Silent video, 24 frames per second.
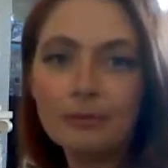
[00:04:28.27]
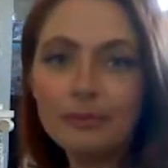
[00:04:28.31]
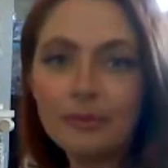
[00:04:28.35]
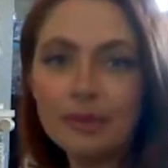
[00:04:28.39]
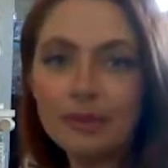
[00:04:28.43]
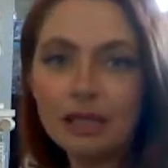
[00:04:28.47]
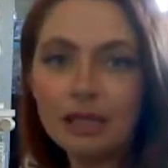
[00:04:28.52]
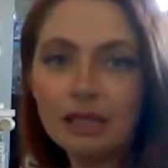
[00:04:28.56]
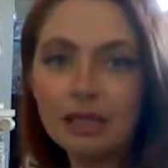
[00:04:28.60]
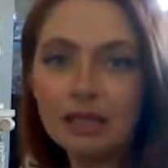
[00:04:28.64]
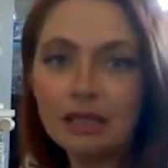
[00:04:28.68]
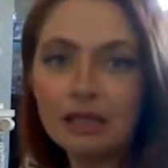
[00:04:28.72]

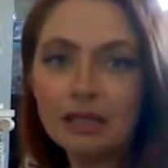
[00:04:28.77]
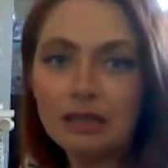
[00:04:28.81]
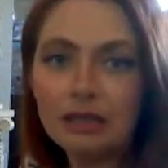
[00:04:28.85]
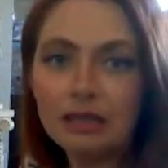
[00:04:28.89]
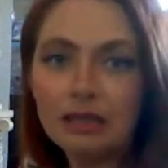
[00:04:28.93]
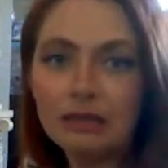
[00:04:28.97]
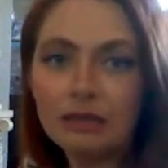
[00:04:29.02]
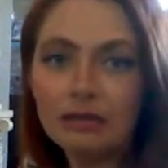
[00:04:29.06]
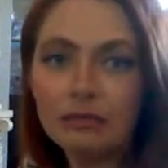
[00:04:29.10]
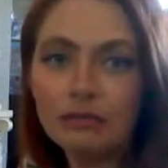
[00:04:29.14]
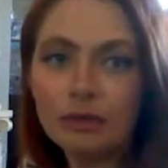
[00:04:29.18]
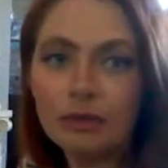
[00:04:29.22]

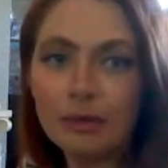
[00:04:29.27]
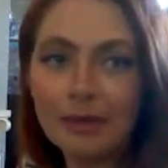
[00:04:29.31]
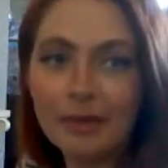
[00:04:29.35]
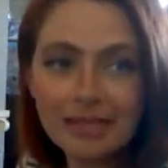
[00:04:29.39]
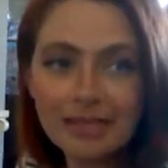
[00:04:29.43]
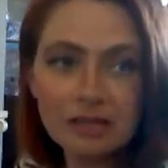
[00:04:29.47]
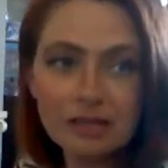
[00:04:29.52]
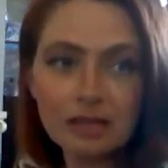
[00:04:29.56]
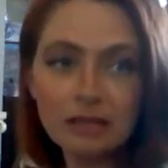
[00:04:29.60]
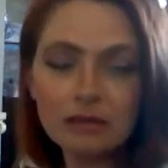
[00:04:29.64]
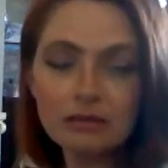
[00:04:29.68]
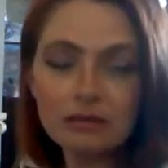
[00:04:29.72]
be
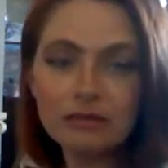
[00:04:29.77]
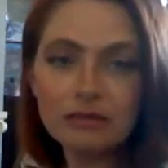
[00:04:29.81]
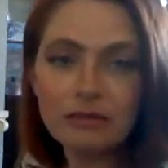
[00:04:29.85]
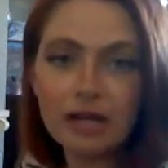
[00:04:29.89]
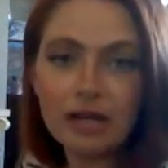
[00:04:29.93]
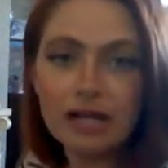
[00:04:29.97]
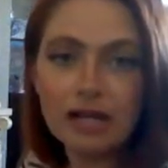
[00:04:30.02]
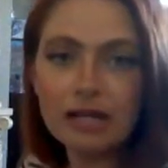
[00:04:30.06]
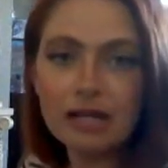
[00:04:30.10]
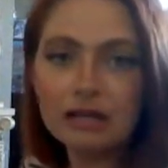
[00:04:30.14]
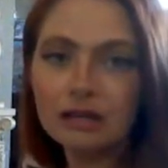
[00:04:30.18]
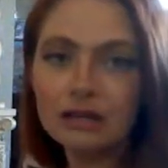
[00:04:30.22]
romantic,
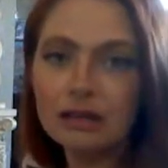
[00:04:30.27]
right?